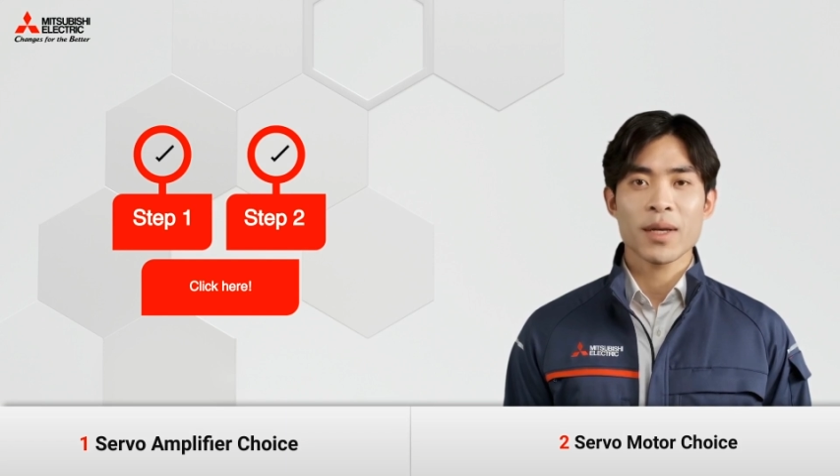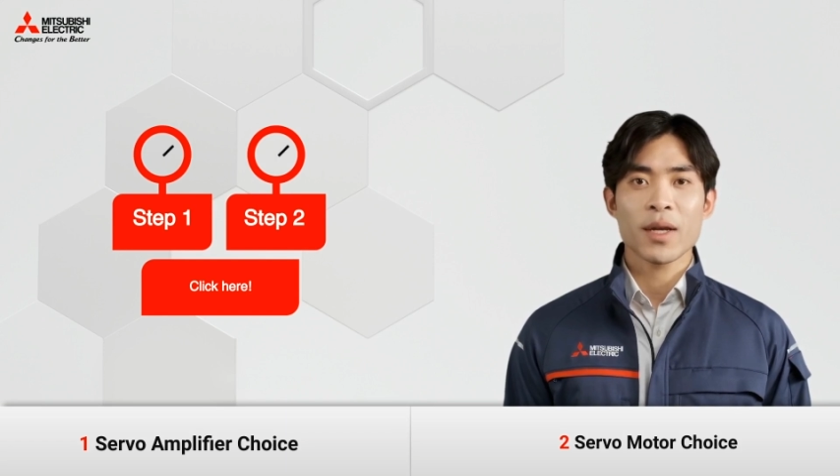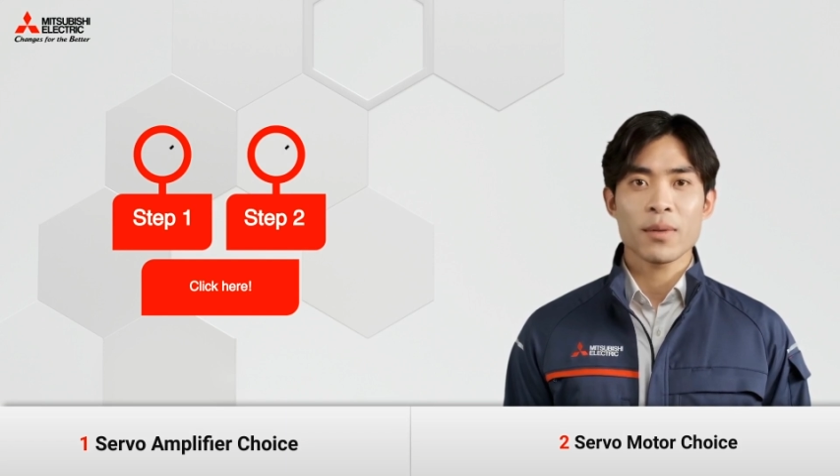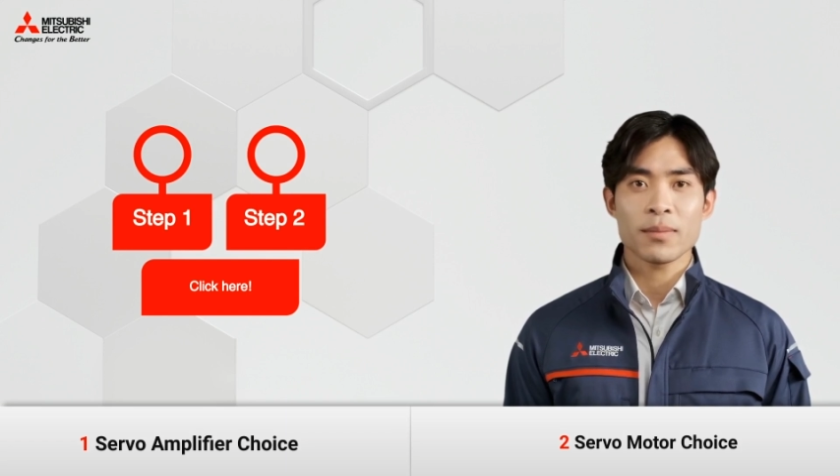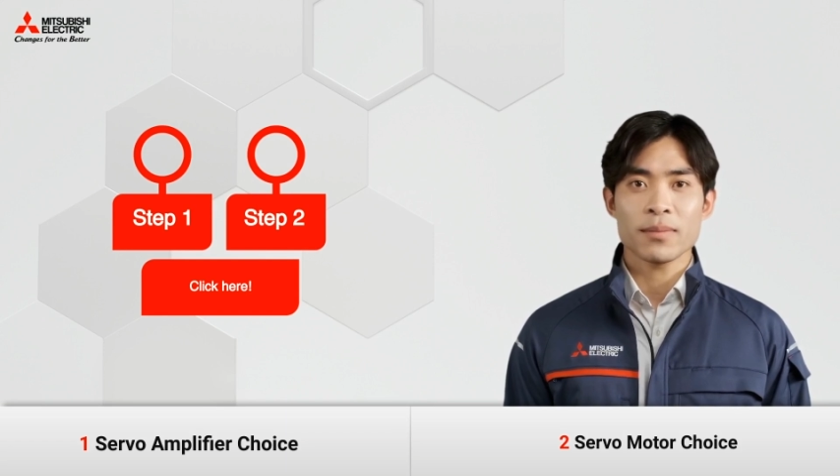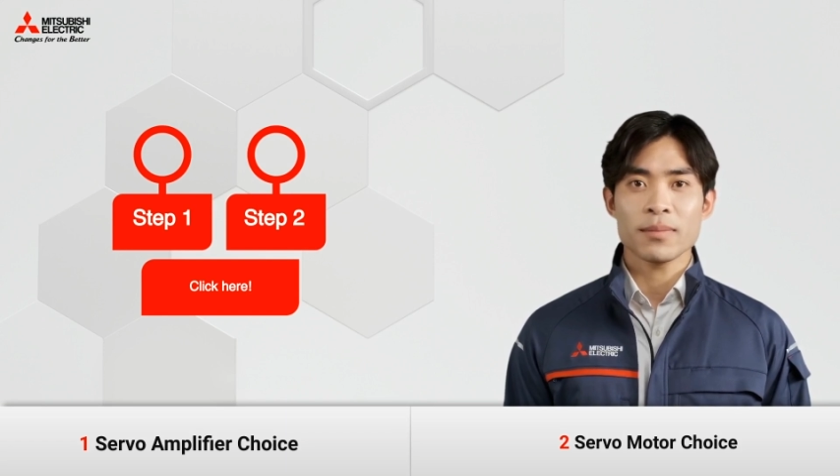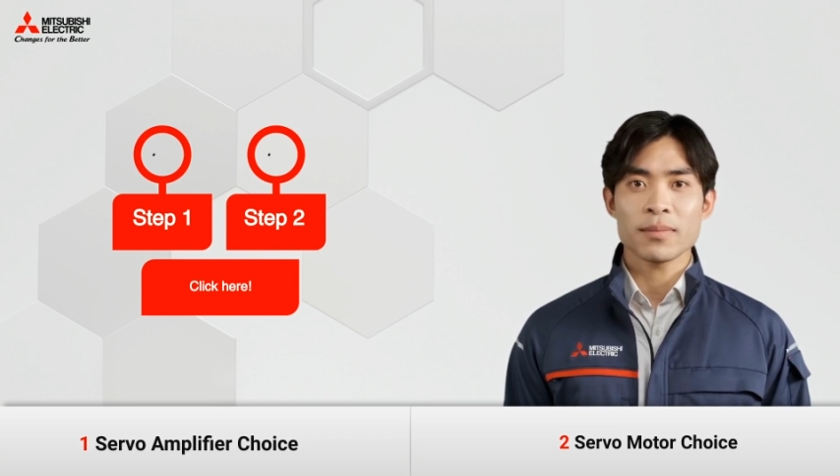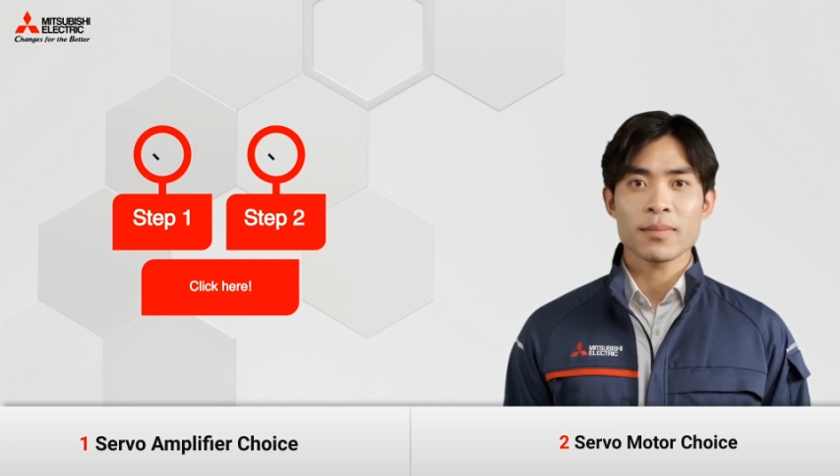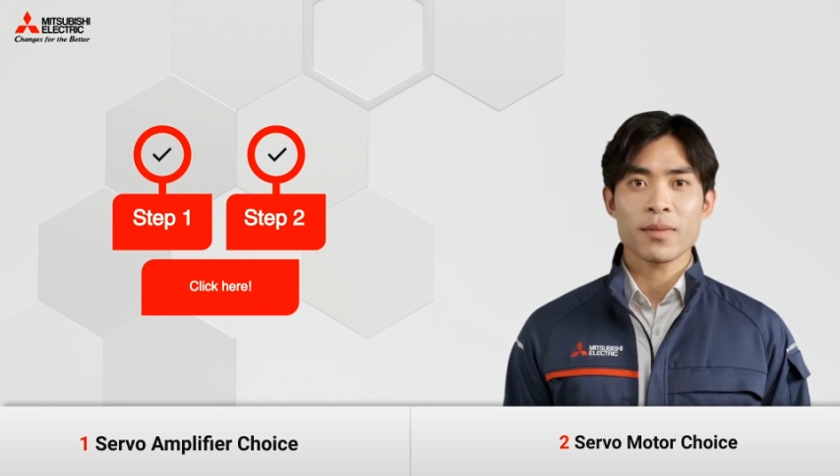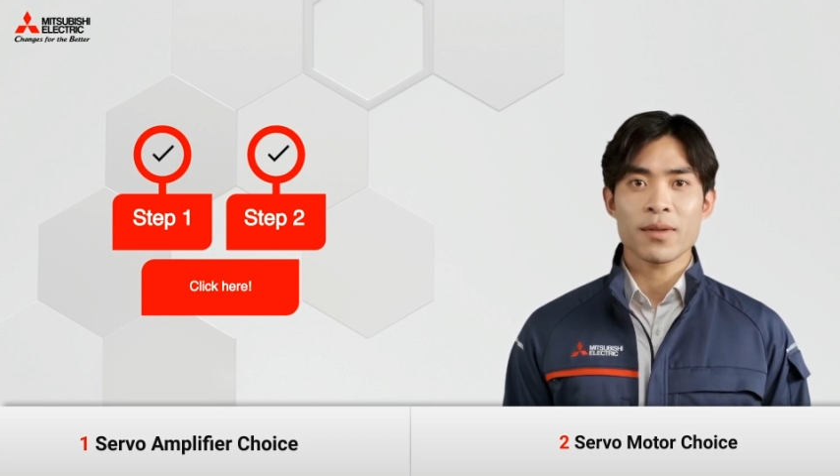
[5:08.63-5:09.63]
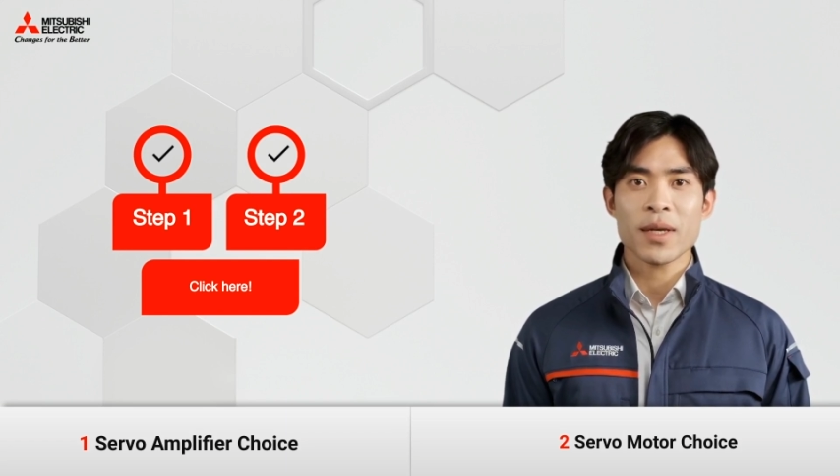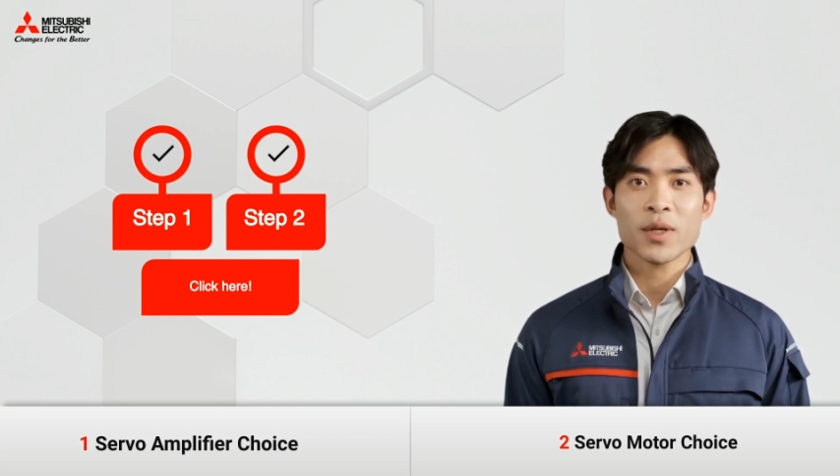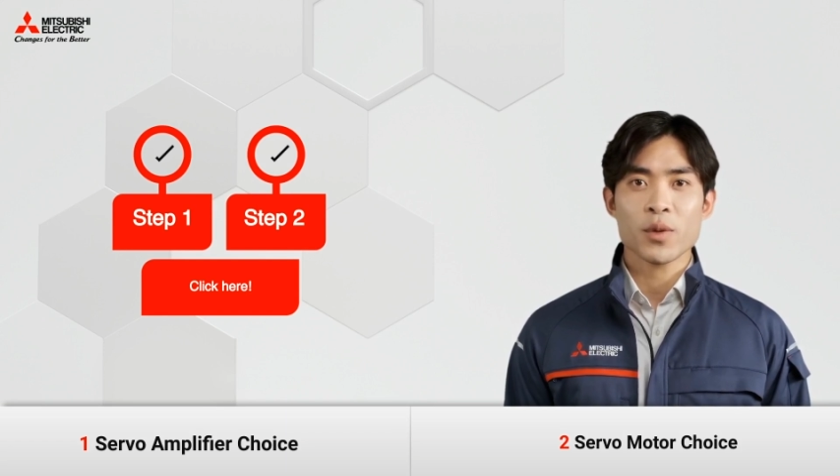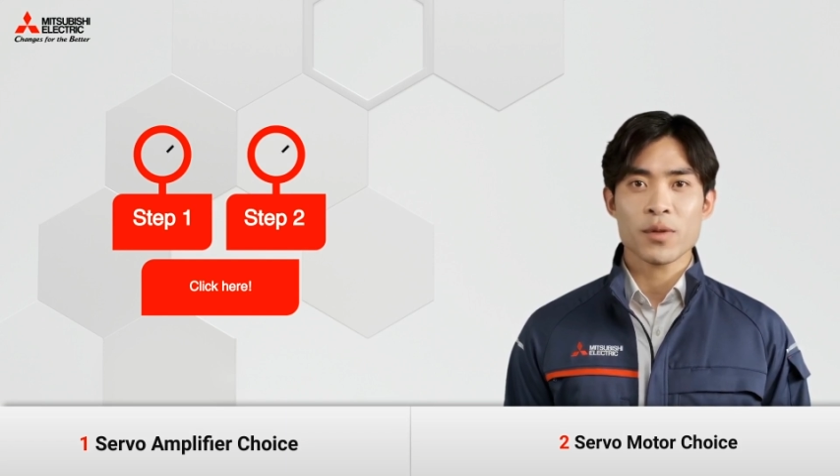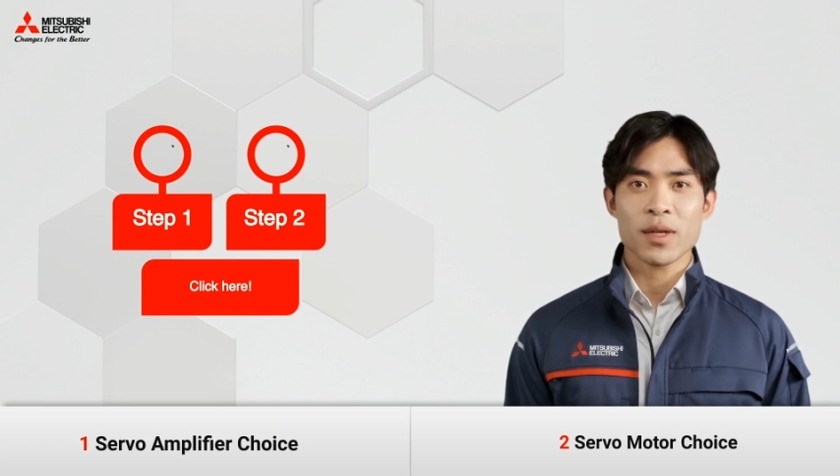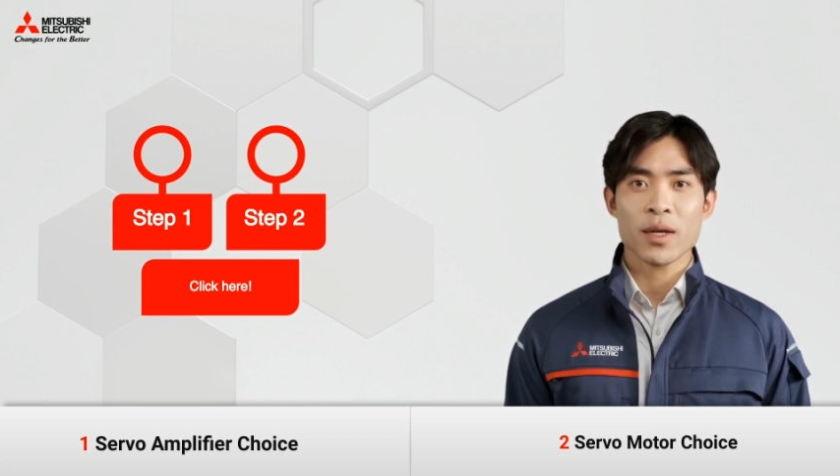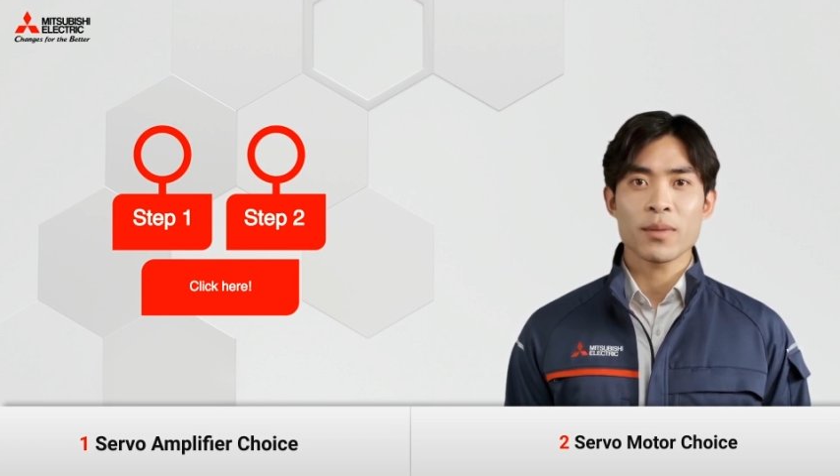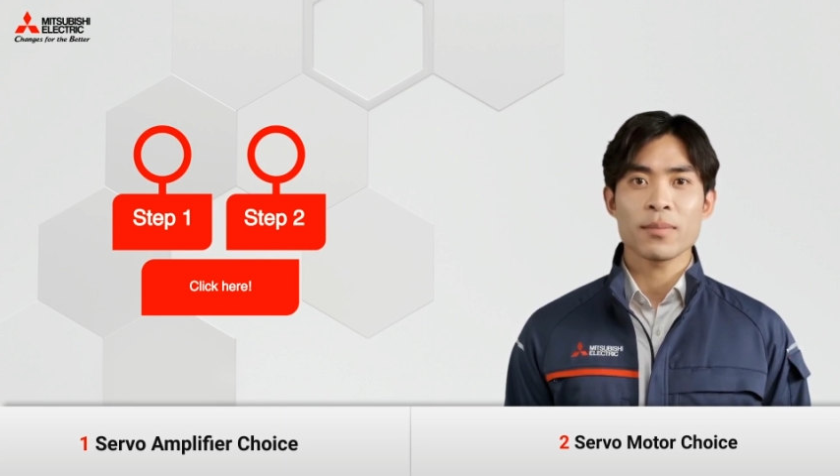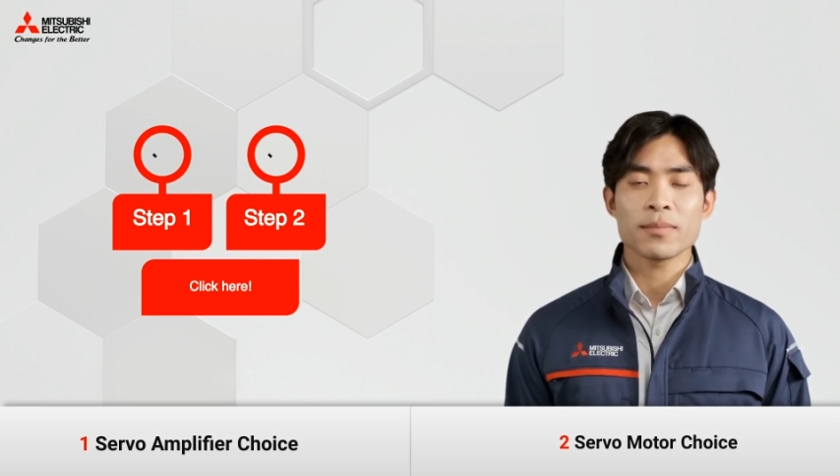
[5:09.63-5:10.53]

here. See you soon!